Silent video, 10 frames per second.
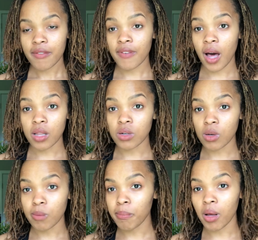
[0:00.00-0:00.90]

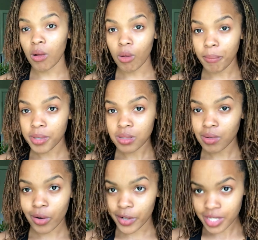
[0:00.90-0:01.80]
follicle bulb
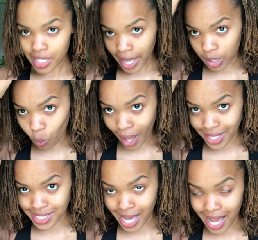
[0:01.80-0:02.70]
or the like
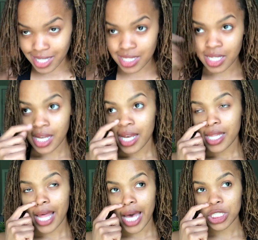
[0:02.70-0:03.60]
white dots
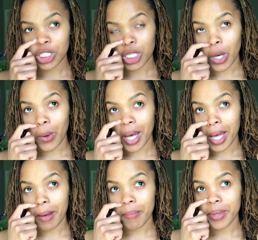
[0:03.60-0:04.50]
that show
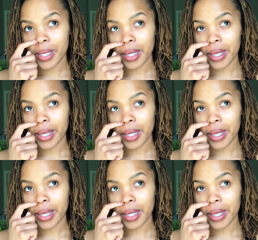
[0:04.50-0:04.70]
up.